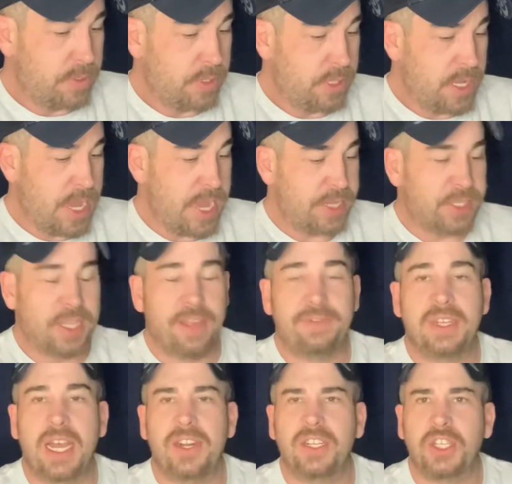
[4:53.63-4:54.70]
Yeah, so they've
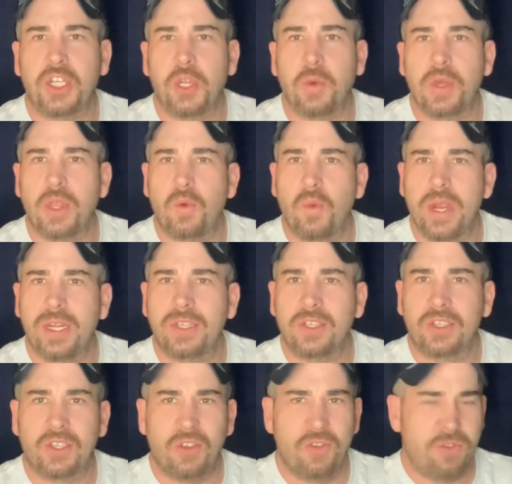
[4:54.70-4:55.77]
done two of the winter
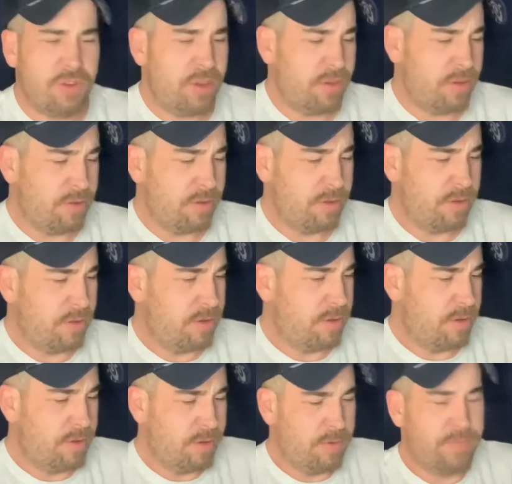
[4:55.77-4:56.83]
suit.
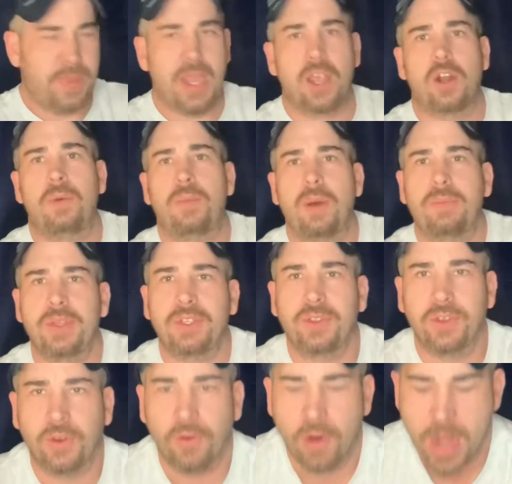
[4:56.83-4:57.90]
Hang on, I'll pop this on the
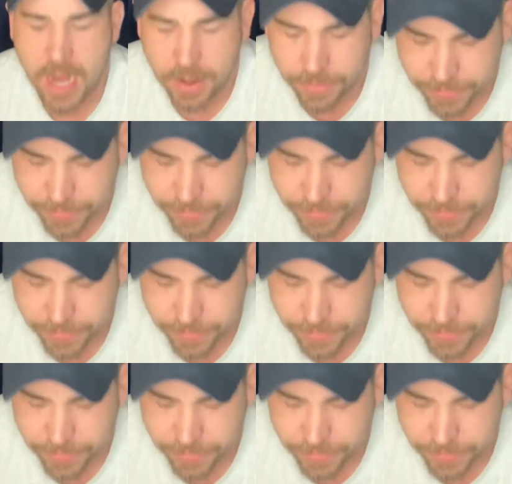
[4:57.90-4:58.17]
ground.